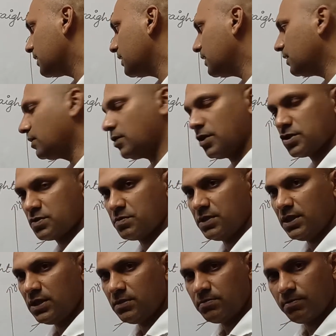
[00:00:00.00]
A cos
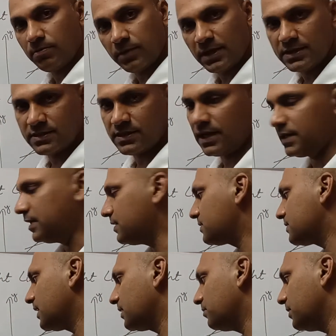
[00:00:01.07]
B plus sin A
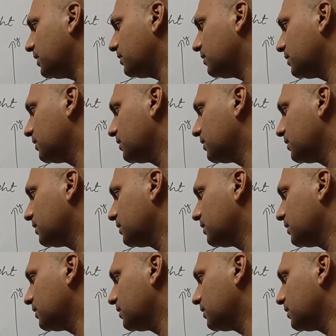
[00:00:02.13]
sin B.